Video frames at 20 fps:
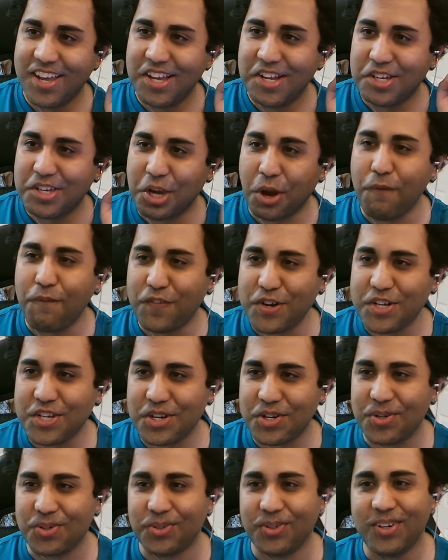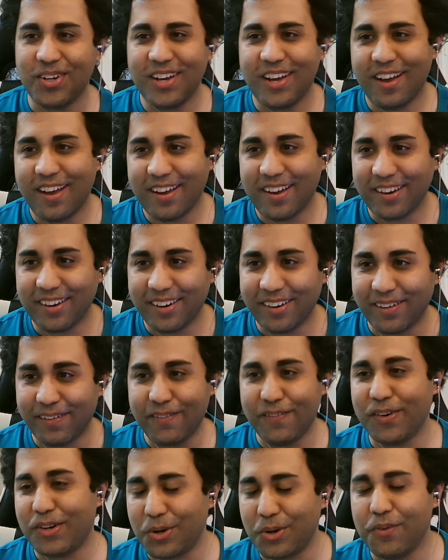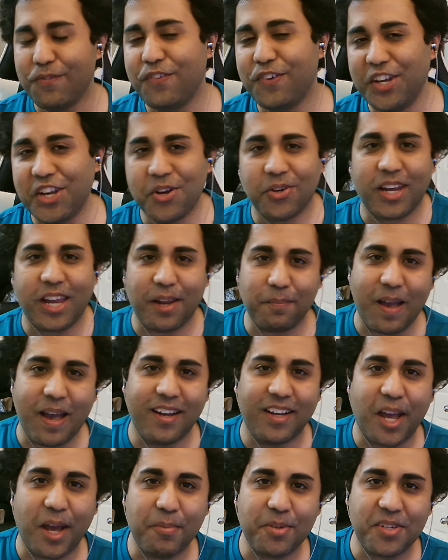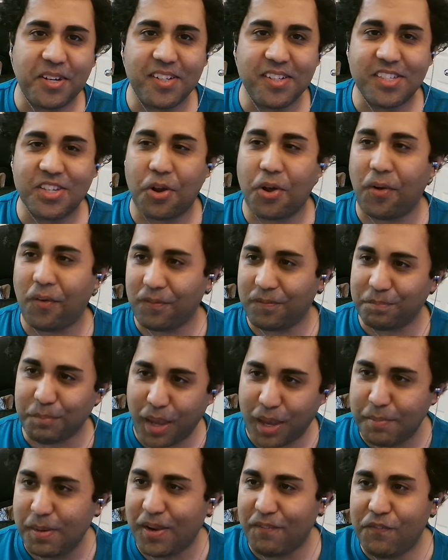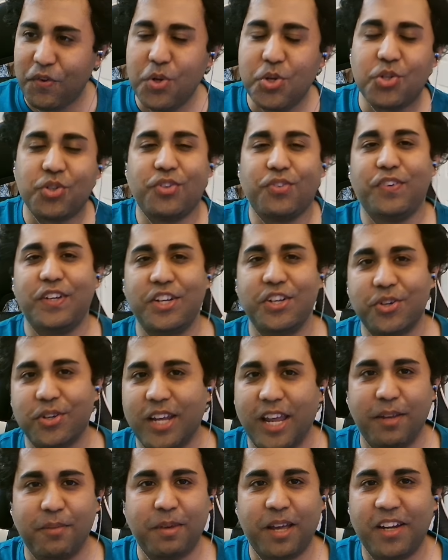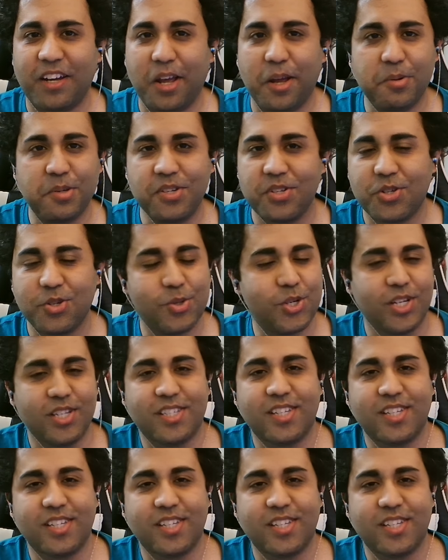two for two. A good video game adaptation, so maybe future video game adaptation should just